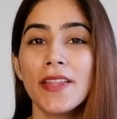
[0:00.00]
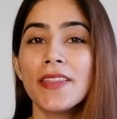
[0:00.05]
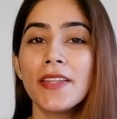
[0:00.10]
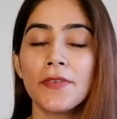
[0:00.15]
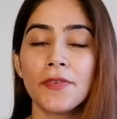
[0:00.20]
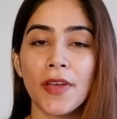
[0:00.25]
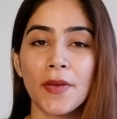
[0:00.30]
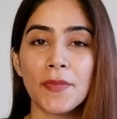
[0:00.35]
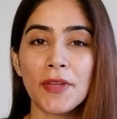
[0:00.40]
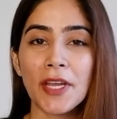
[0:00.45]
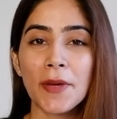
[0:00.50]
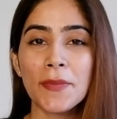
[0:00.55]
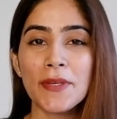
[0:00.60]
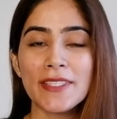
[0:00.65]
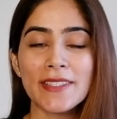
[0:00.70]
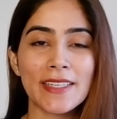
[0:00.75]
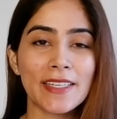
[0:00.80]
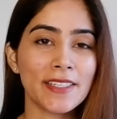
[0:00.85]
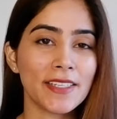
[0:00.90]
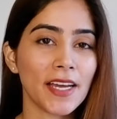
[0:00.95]
The Femina
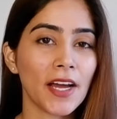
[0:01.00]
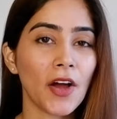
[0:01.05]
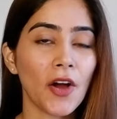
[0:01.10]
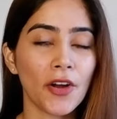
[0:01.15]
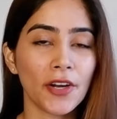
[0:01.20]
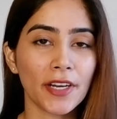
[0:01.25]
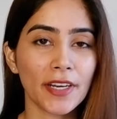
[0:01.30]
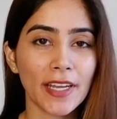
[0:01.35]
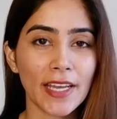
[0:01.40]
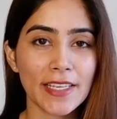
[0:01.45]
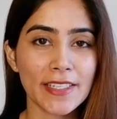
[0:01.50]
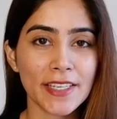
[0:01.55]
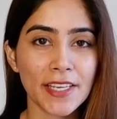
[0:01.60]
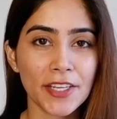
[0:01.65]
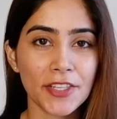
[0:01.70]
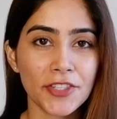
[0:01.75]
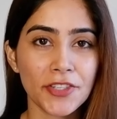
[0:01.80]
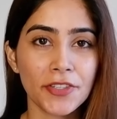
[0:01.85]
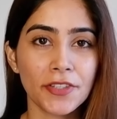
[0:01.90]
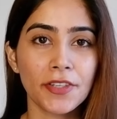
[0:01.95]
Miss India
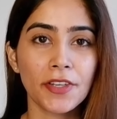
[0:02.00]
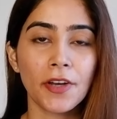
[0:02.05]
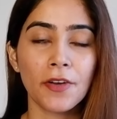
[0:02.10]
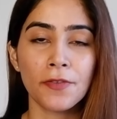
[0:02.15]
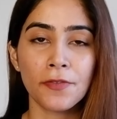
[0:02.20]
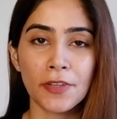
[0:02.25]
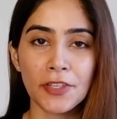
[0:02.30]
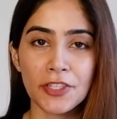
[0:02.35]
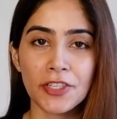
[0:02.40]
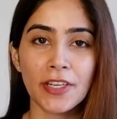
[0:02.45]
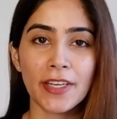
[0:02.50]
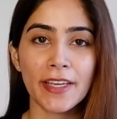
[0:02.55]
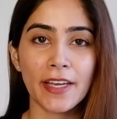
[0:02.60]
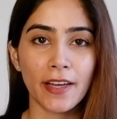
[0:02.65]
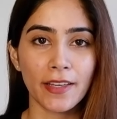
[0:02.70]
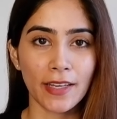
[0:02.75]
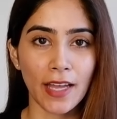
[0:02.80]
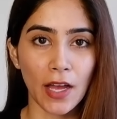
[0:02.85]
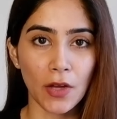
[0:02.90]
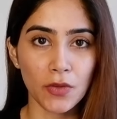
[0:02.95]
organization officially
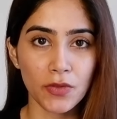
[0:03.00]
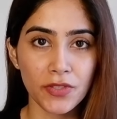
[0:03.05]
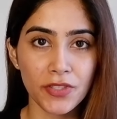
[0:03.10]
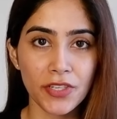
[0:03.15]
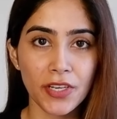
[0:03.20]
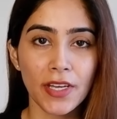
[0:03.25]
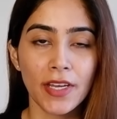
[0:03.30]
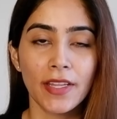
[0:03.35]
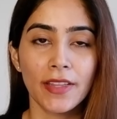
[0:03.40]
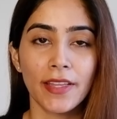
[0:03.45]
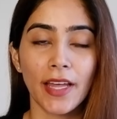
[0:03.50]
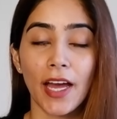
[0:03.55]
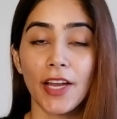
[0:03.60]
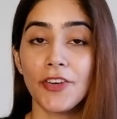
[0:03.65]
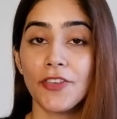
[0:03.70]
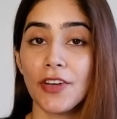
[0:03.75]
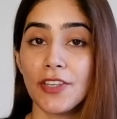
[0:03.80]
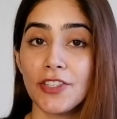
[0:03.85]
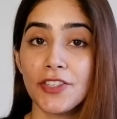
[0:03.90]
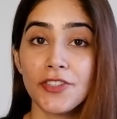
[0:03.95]
announced
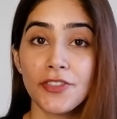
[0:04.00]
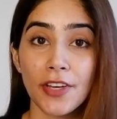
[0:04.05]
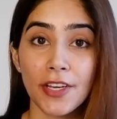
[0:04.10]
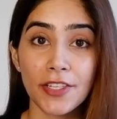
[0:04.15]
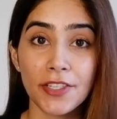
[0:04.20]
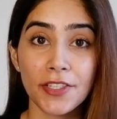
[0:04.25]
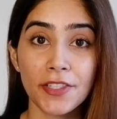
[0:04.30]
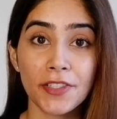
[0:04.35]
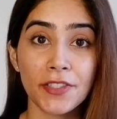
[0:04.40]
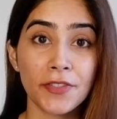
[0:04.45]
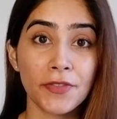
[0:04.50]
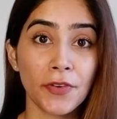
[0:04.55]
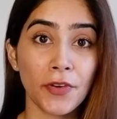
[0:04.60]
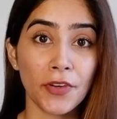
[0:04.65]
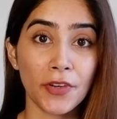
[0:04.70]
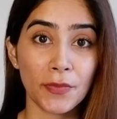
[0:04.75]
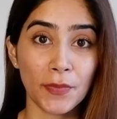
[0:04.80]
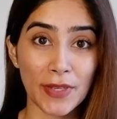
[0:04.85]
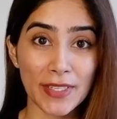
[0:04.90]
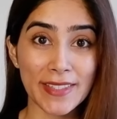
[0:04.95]
that registrations
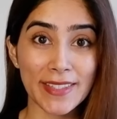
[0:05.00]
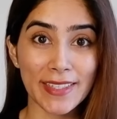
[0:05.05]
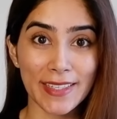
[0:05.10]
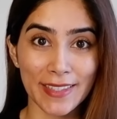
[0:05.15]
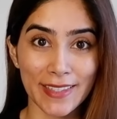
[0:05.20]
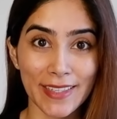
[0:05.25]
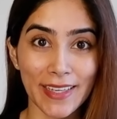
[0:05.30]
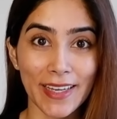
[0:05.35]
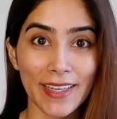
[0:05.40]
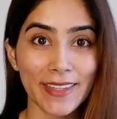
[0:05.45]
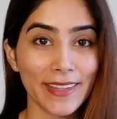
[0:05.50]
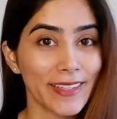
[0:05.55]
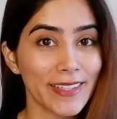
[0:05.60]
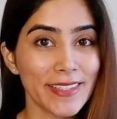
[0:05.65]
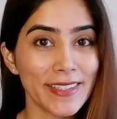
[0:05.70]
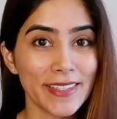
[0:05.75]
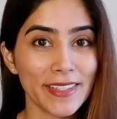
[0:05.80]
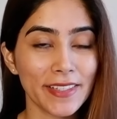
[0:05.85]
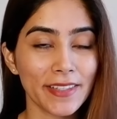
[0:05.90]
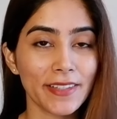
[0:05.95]
for Miss India
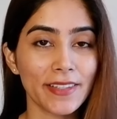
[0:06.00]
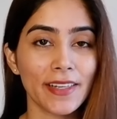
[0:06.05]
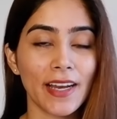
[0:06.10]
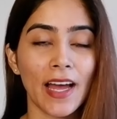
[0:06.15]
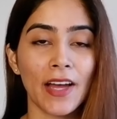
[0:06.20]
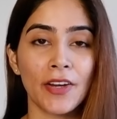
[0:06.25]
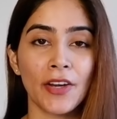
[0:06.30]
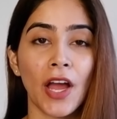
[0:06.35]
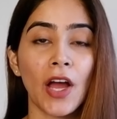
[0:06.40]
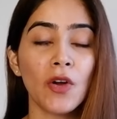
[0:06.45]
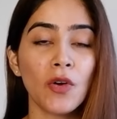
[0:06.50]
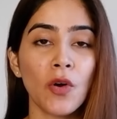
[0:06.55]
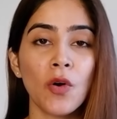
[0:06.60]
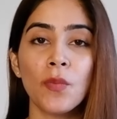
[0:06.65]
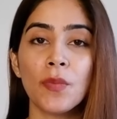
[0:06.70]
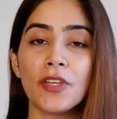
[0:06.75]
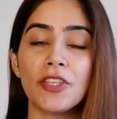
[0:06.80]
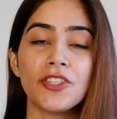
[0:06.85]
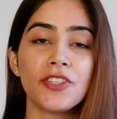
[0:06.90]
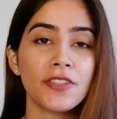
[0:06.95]
this year are now
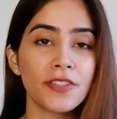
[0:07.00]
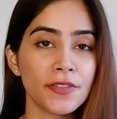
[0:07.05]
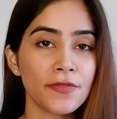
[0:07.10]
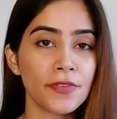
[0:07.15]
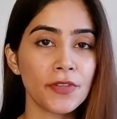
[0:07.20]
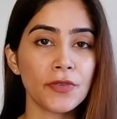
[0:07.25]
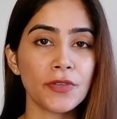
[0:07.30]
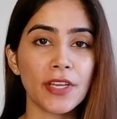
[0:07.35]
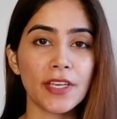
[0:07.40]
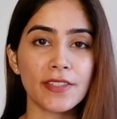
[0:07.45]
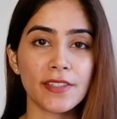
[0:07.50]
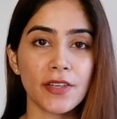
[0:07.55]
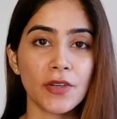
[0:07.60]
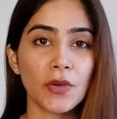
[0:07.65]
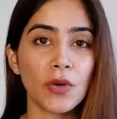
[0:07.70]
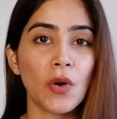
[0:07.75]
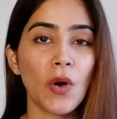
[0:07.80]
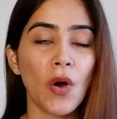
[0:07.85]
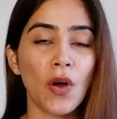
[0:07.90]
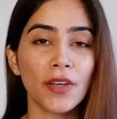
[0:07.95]
open just a few days
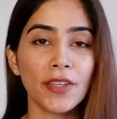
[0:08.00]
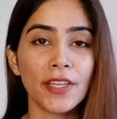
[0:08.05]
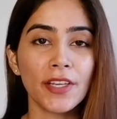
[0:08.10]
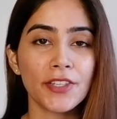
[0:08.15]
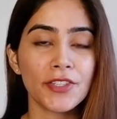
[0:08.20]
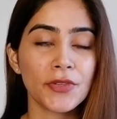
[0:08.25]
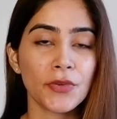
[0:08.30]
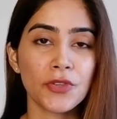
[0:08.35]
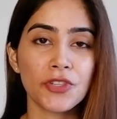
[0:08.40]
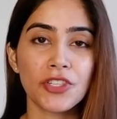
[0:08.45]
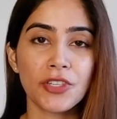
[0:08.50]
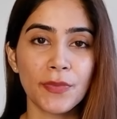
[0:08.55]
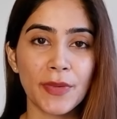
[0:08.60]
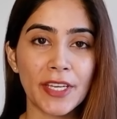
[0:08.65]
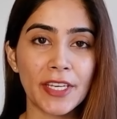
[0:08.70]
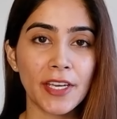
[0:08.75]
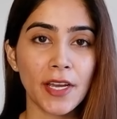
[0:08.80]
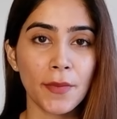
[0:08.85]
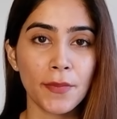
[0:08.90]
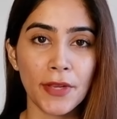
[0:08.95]
ago on their social
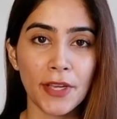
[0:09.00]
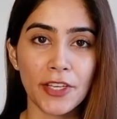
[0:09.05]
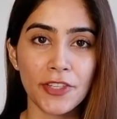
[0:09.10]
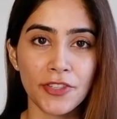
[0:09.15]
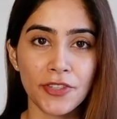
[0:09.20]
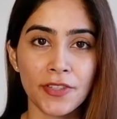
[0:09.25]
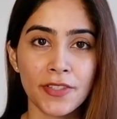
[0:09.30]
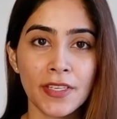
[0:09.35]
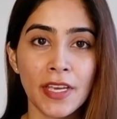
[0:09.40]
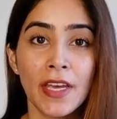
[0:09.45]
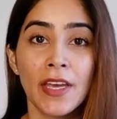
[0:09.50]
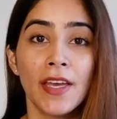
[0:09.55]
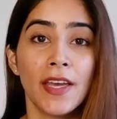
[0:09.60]
media pages.